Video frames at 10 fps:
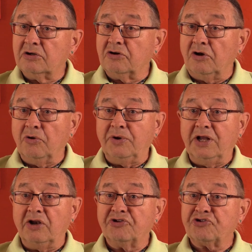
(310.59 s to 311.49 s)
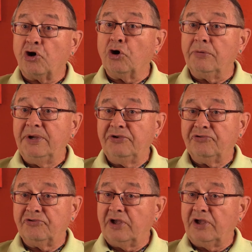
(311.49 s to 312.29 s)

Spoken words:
colonialist armies